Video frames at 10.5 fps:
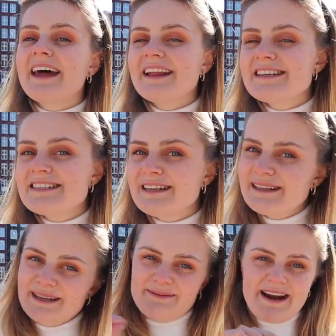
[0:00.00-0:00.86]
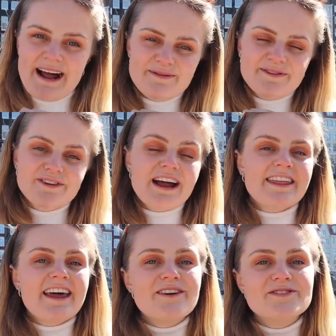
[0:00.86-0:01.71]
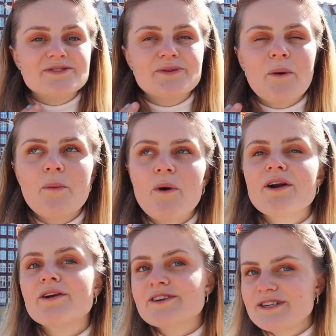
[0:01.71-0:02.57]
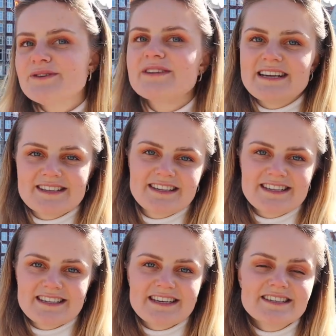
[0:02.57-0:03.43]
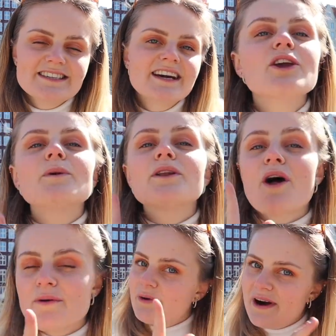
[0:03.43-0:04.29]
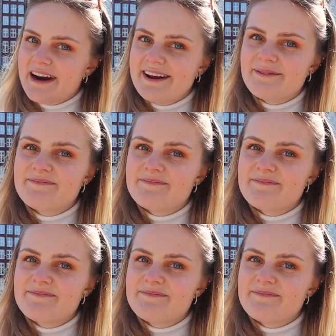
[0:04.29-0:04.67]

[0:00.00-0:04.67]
at least a little bit helpful and that you do 1 or 2 things on this list. You will not regret it.